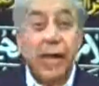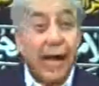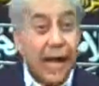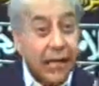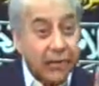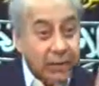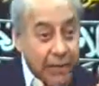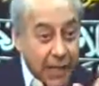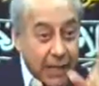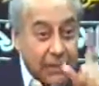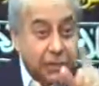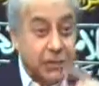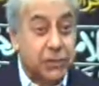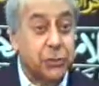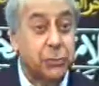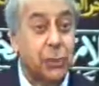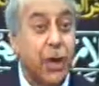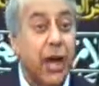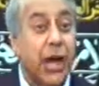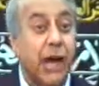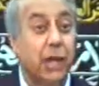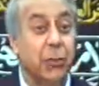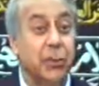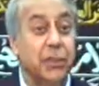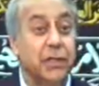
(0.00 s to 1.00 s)
And that is
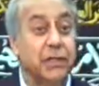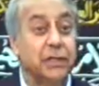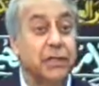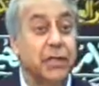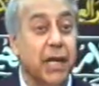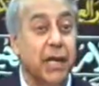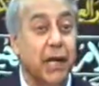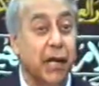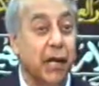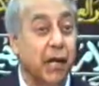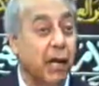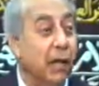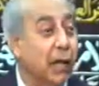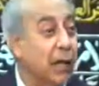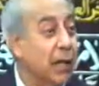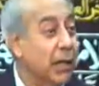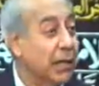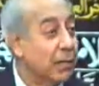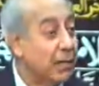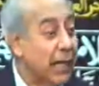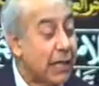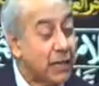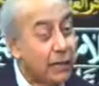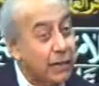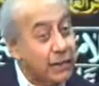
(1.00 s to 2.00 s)
why we say
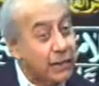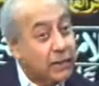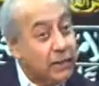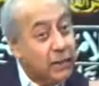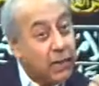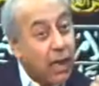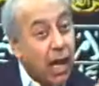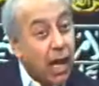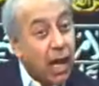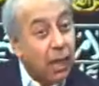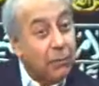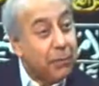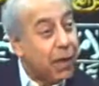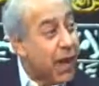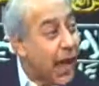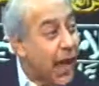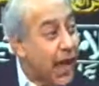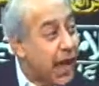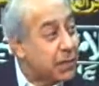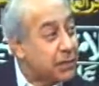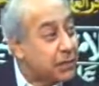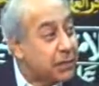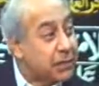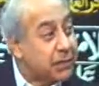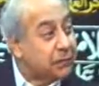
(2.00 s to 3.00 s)
that Islam
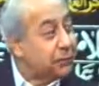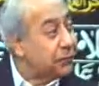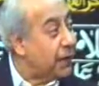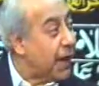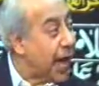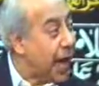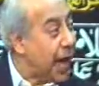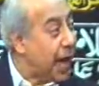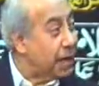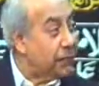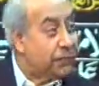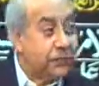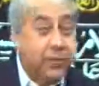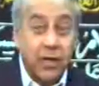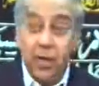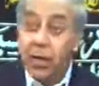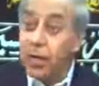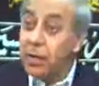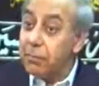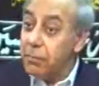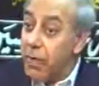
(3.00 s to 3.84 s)
has survived